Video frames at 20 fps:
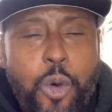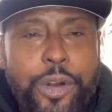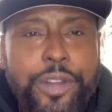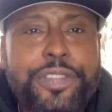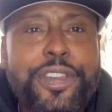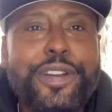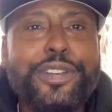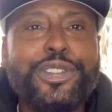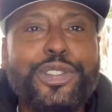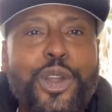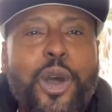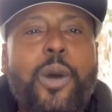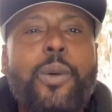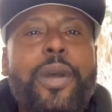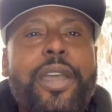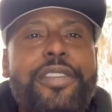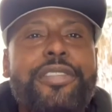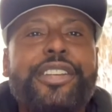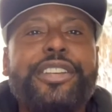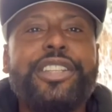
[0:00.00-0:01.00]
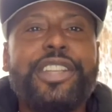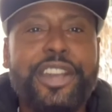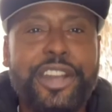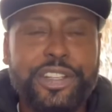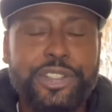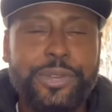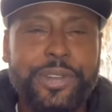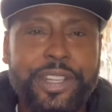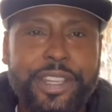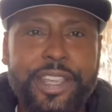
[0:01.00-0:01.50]
There's no way this
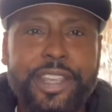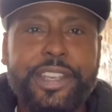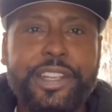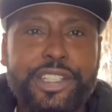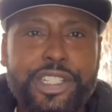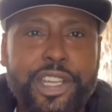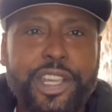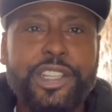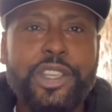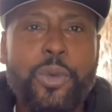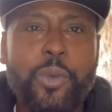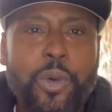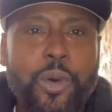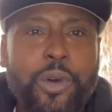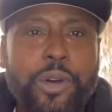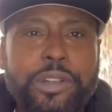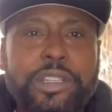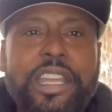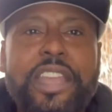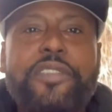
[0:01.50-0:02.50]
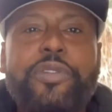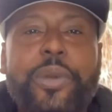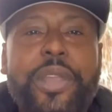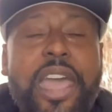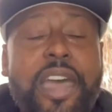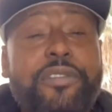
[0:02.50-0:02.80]
country can continue on if we have a